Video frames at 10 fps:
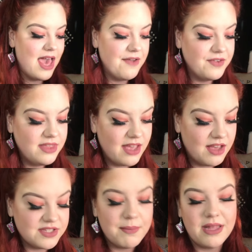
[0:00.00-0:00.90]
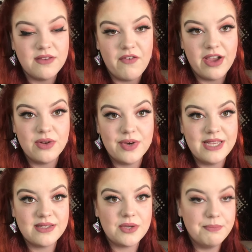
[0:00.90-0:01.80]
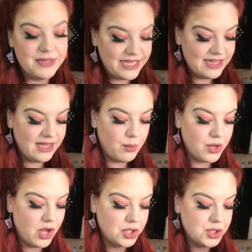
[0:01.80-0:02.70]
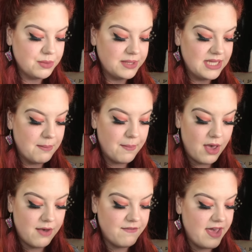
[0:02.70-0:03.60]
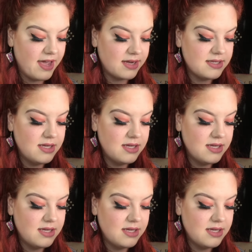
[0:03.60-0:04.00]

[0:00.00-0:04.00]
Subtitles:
Everything else about the vinyl is completely 100% perfect.